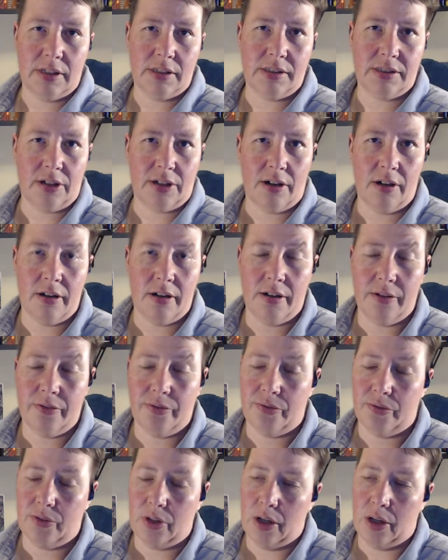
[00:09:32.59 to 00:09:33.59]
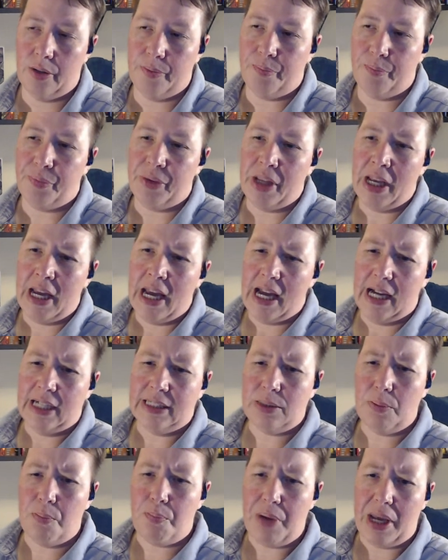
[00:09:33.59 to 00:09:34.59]
I started off as
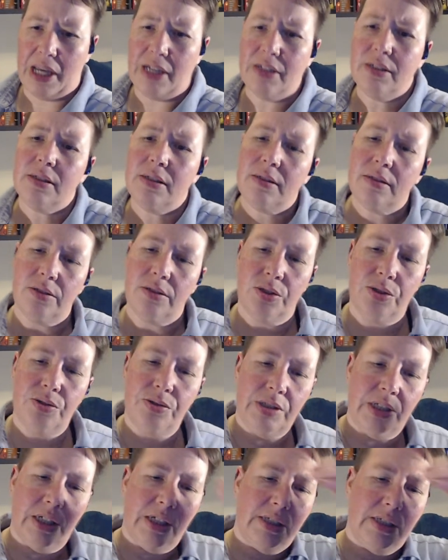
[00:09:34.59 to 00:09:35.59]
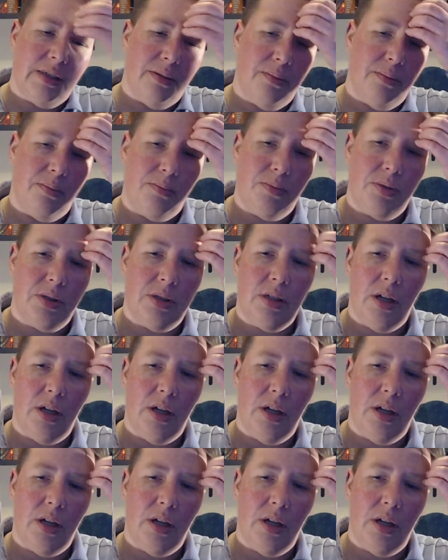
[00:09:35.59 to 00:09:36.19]
a base using some